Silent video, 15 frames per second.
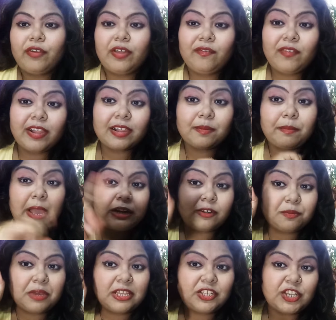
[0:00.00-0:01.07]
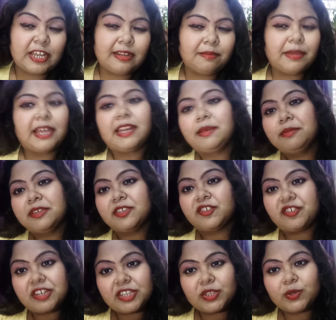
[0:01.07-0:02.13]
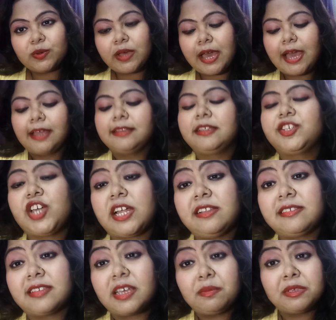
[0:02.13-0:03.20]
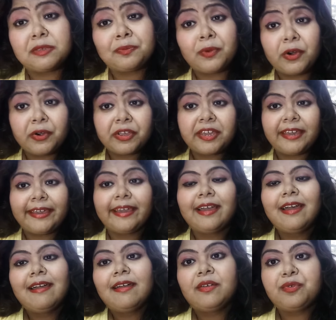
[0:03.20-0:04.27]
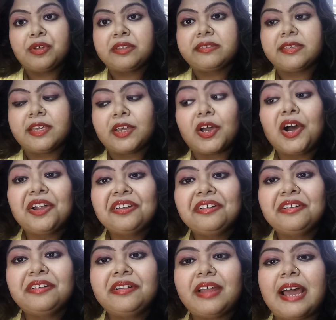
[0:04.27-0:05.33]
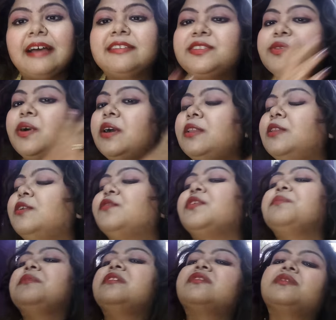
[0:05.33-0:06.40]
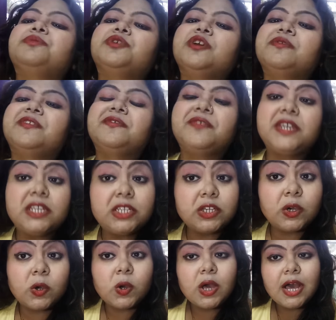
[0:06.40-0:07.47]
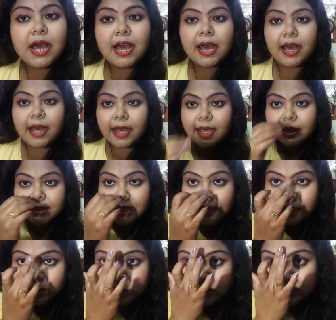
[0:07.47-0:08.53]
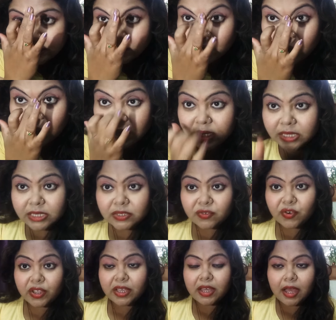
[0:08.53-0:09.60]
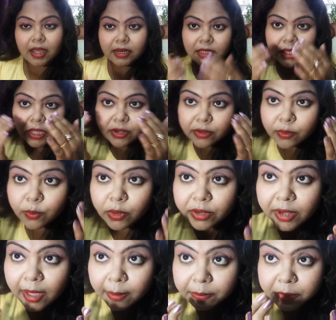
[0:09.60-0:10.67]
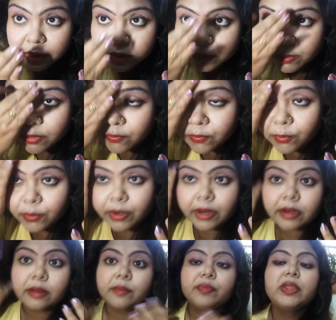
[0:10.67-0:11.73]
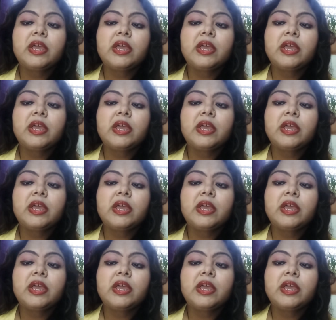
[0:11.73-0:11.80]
everyone, welcome back to my channel. My name is Ritu and the channel's name is Porky Ritzy Corner. As you all know from the description of the video, that today's haul is regarding, I don't know what happened to my forehead.